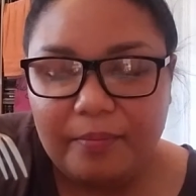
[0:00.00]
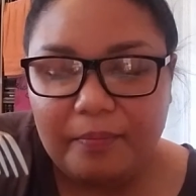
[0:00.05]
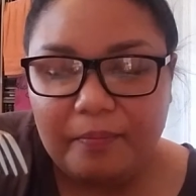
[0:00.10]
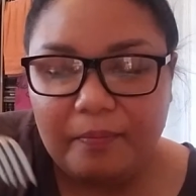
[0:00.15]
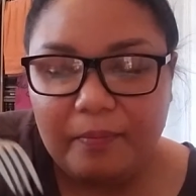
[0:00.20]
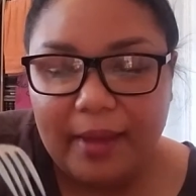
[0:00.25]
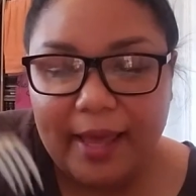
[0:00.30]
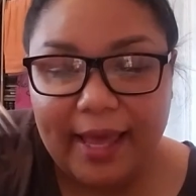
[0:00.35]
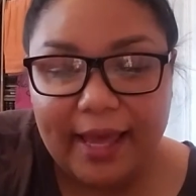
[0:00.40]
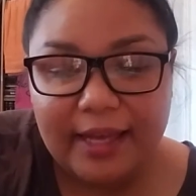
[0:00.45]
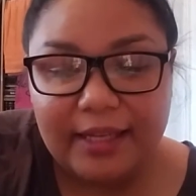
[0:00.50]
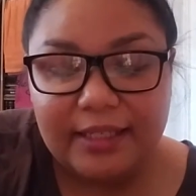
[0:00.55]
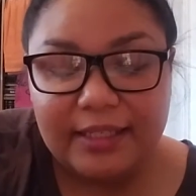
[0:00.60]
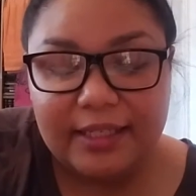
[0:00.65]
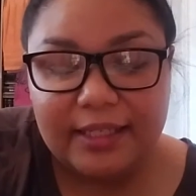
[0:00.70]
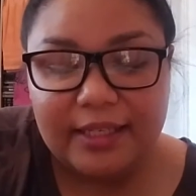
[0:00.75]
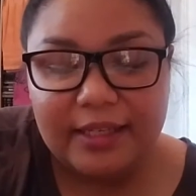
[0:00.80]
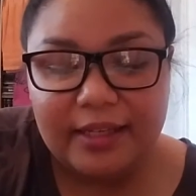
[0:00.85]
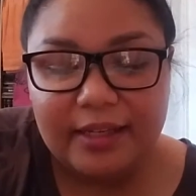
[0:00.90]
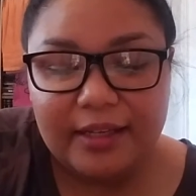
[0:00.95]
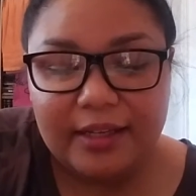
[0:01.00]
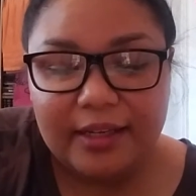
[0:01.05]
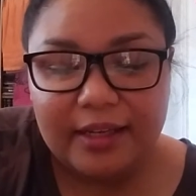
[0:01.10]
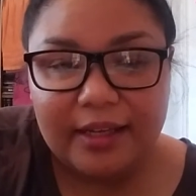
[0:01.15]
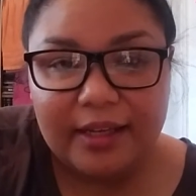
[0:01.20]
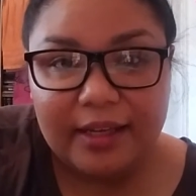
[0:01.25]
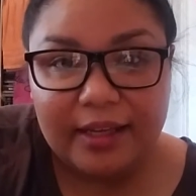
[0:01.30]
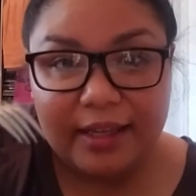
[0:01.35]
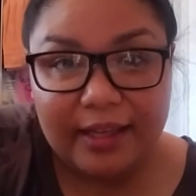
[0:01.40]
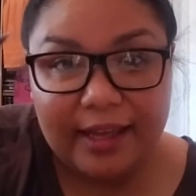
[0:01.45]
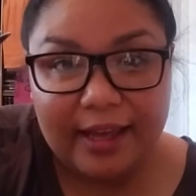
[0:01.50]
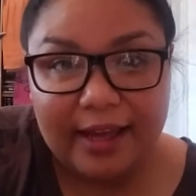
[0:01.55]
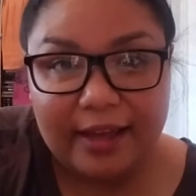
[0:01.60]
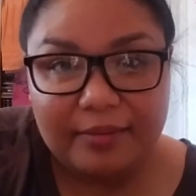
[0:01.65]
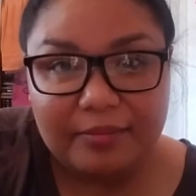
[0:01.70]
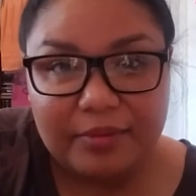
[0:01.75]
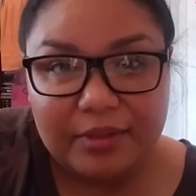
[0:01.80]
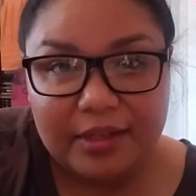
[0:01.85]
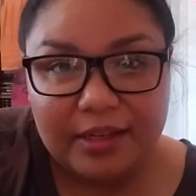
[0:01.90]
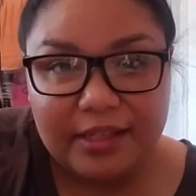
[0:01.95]
candied
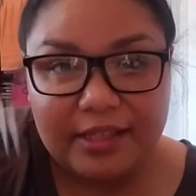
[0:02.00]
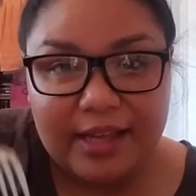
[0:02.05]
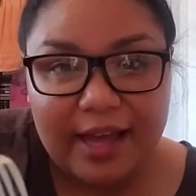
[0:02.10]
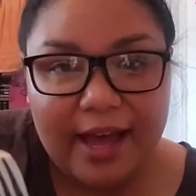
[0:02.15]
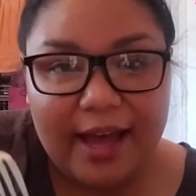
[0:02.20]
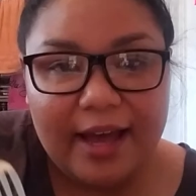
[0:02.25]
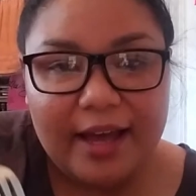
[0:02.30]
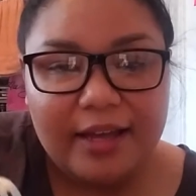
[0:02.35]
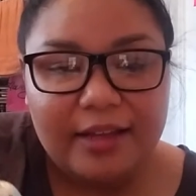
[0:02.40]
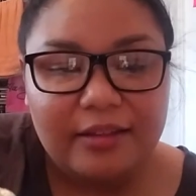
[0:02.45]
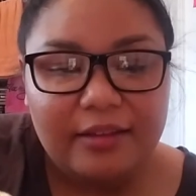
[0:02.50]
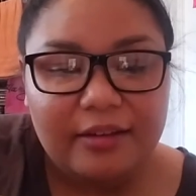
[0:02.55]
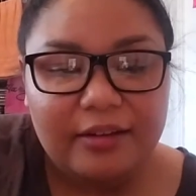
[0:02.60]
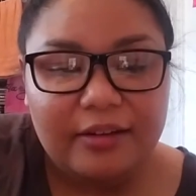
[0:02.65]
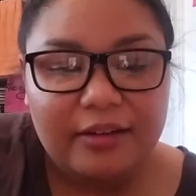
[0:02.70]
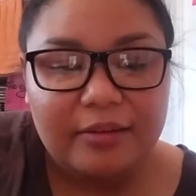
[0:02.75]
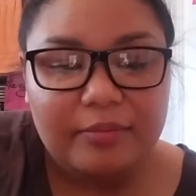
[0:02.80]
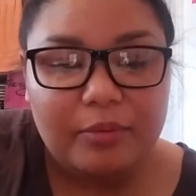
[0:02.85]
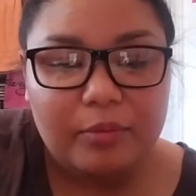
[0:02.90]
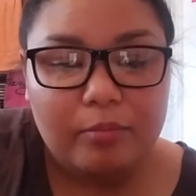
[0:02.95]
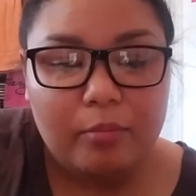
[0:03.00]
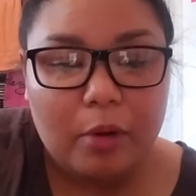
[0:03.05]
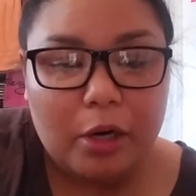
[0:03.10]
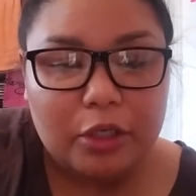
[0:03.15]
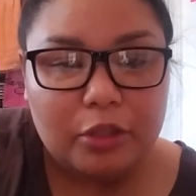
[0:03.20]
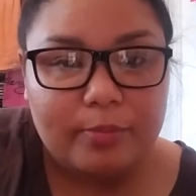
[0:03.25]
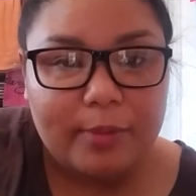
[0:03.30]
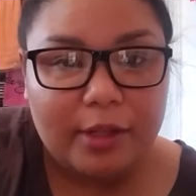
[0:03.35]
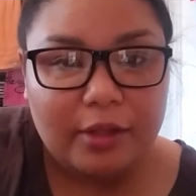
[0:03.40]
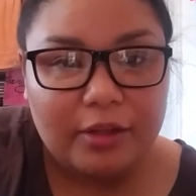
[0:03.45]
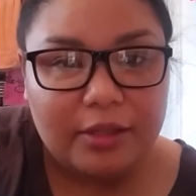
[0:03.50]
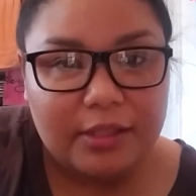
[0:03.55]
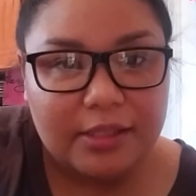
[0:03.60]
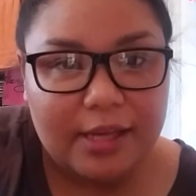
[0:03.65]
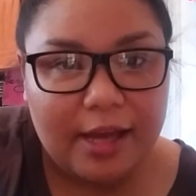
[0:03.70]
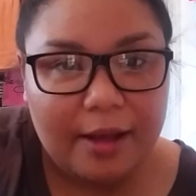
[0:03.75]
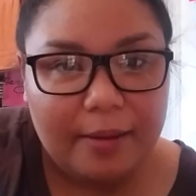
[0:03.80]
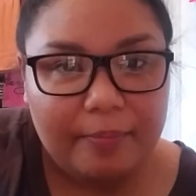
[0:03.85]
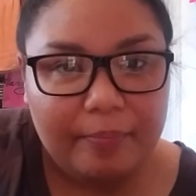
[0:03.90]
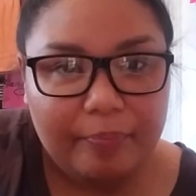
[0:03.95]
yams because it had the marshmallow on
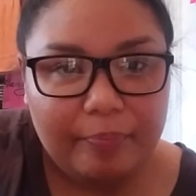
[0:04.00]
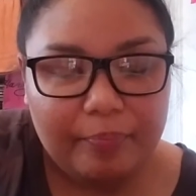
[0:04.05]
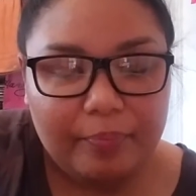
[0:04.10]
top.